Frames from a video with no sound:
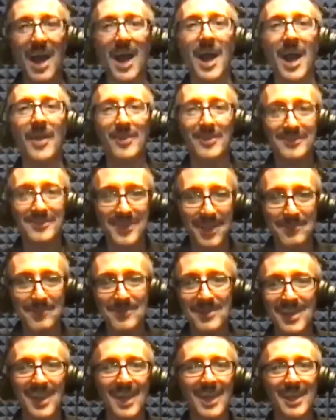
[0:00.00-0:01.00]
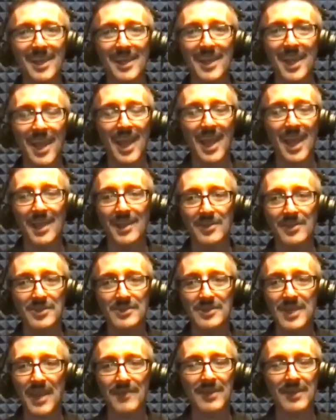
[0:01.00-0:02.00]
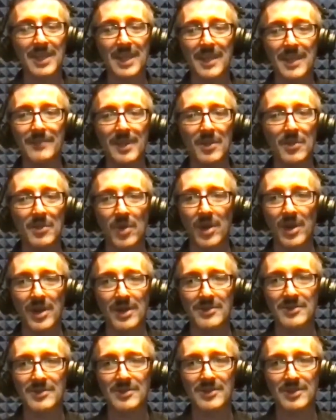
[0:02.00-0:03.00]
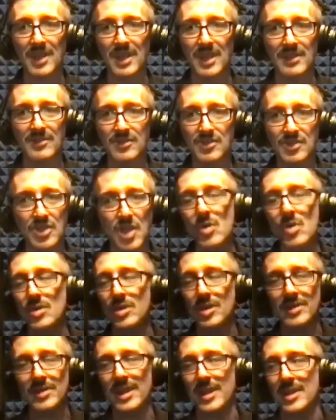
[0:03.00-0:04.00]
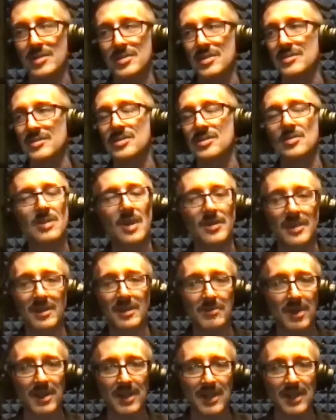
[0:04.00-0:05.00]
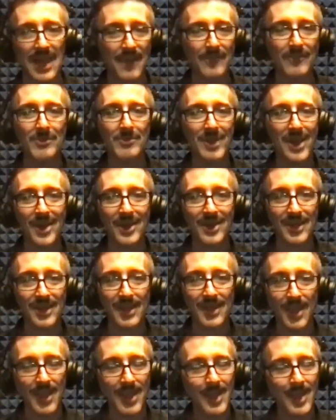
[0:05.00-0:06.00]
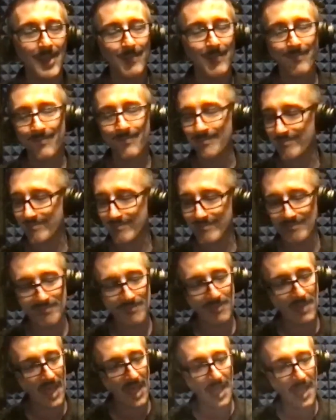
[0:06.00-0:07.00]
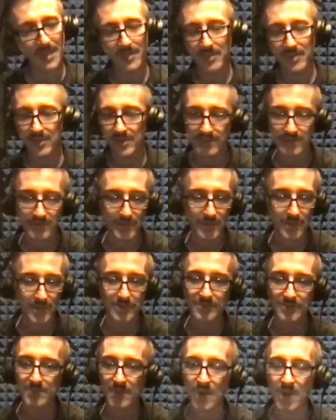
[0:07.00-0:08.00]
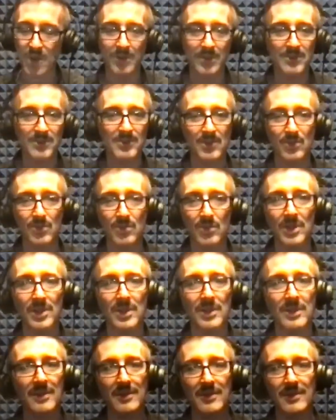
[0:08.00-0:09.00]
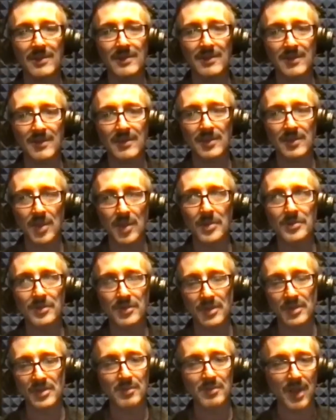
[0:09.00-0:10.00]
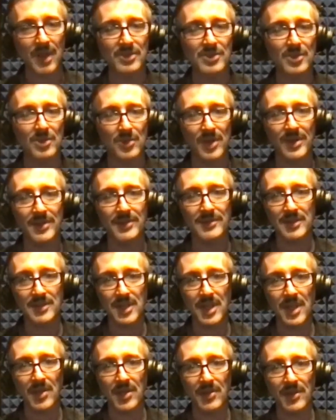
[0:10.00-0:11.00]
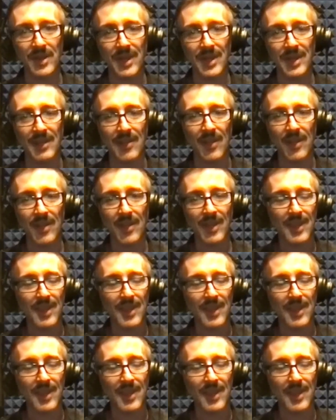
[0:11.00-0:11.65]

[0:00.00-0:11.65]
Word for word: on the same gig, and you just have an evening where it's so good that you just do nothing but laugh about it, man, those moments are really, those are the special ones, you know, and